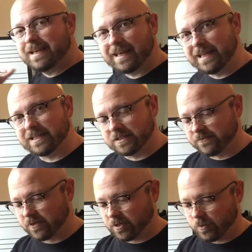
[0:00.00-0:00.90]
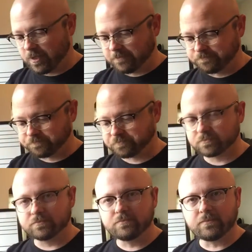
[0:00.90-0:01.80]
ends very well.
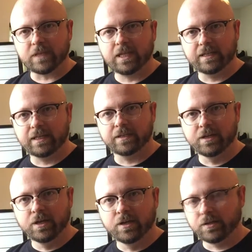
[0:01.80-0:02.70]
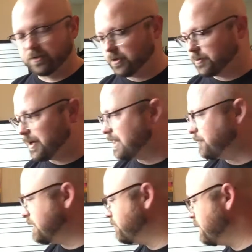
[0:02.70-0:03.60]
And then do, re,
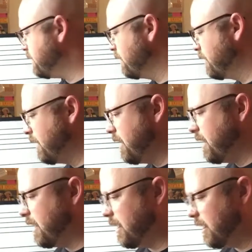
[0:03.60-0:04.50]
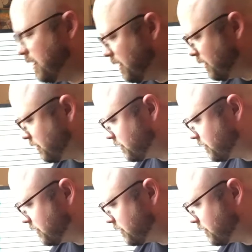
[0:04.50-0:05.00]
mi, and